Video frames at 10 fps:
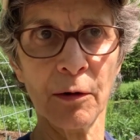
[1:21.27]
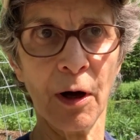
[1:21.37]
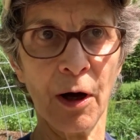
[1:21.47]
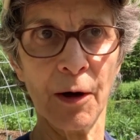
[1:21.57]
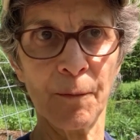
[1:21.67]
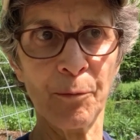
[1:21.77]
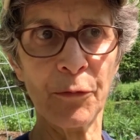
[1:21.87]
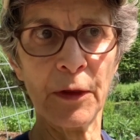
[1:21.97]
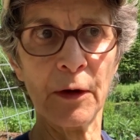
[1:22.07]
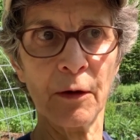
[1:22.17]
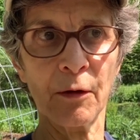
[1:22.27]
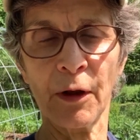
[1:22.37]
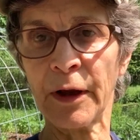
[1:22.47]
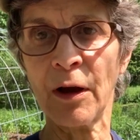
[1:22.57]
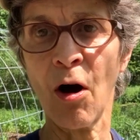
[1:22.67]

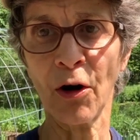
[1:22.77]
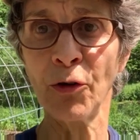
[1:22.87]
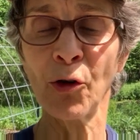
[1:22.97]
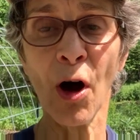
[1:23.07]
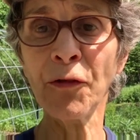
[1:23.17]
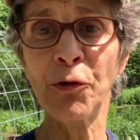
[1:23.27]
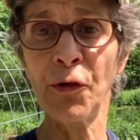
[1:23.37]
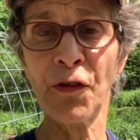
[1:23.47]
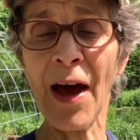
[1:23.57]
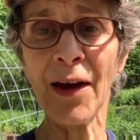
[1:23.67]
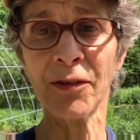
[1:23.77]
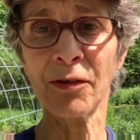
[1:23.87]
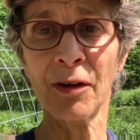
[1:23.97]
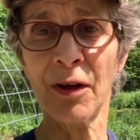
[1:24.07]
hardened off too fast?